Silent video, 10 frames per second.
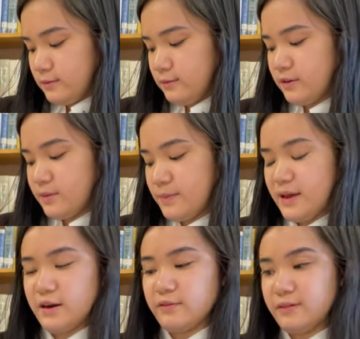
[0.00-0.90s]
With
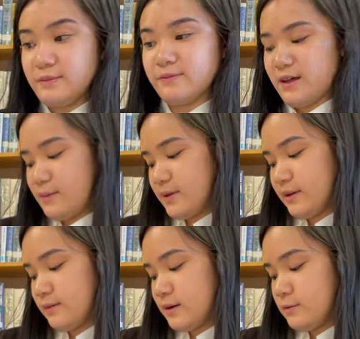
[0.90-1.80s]
banner
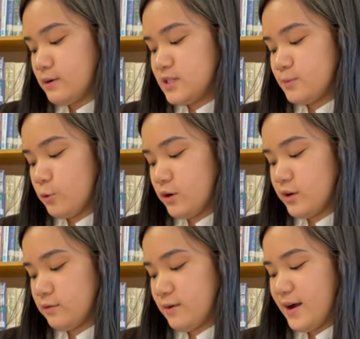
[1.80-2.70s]
flip-flapping, once more
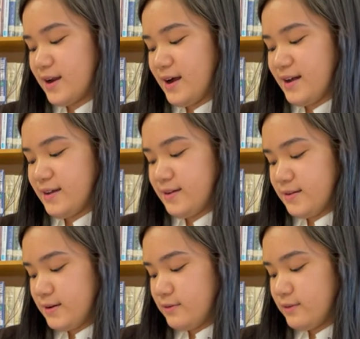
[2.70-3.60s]
you'll ride high,
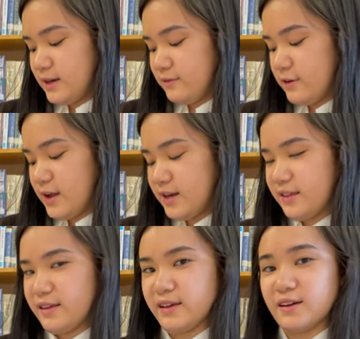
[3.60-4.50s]
ready for
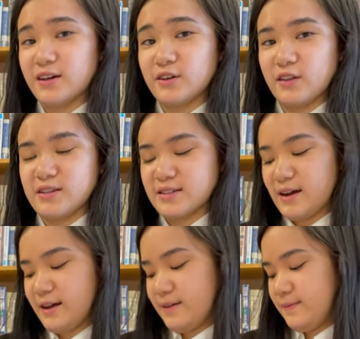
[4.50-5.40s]
anything under the
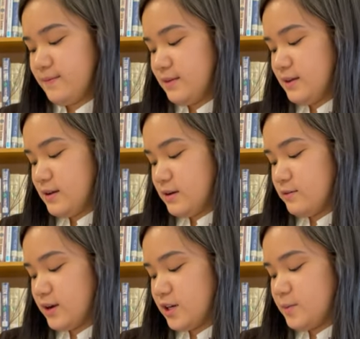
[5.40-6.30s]
sky,
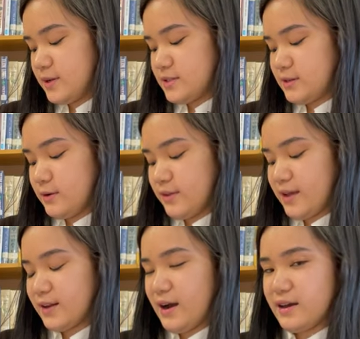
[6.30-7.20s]
ready because you're
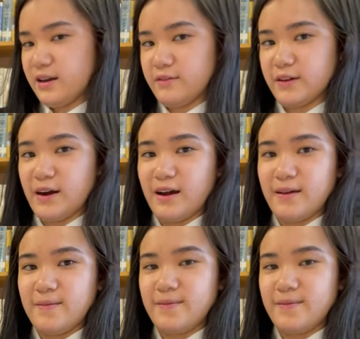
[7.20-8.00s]
that kind of a guy.